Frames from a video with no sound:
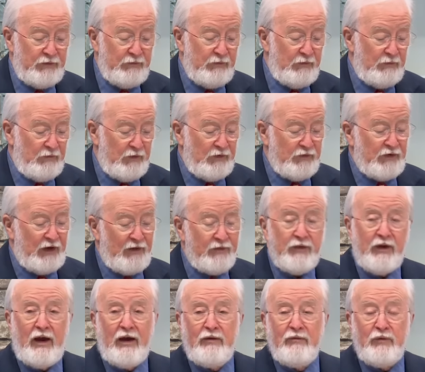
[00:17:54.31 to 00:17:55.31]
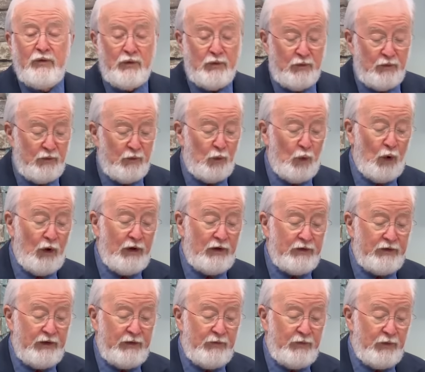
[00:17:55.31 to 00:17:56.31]
the Sethite view, the
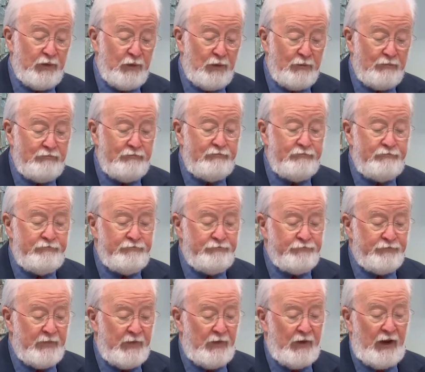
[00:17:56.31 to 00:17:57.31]
royalty view,